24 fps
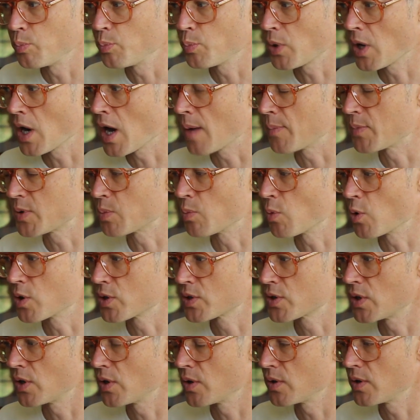perhaps more
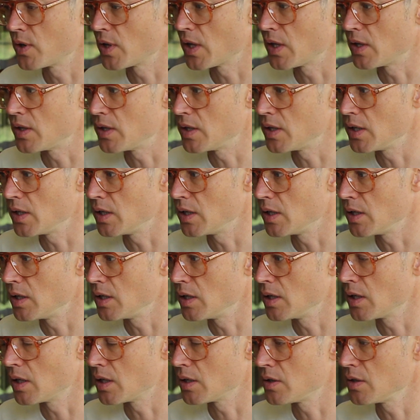so than
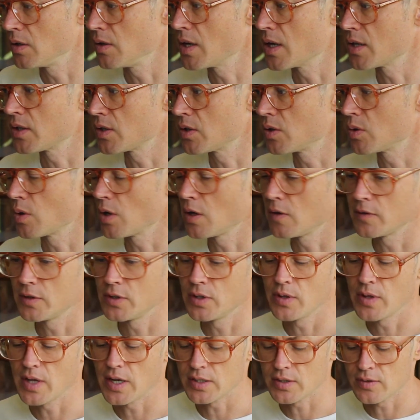the 2012 and
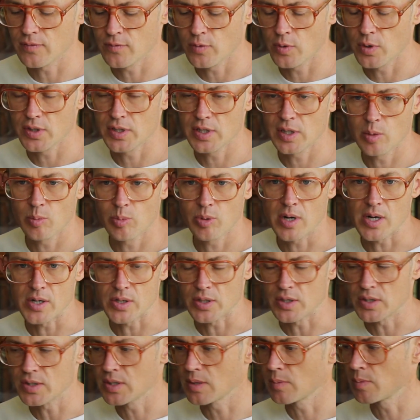2014
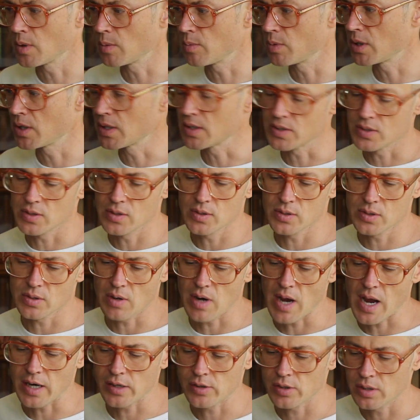Impressions, simply because those
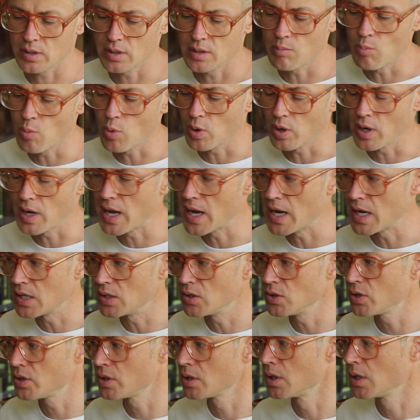are actually more
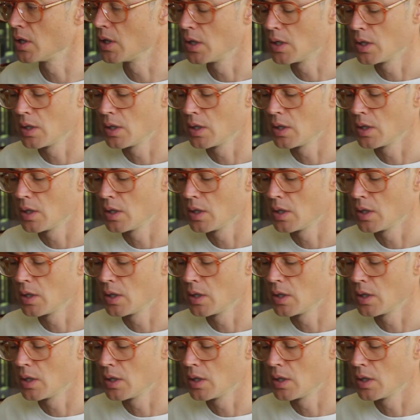aged.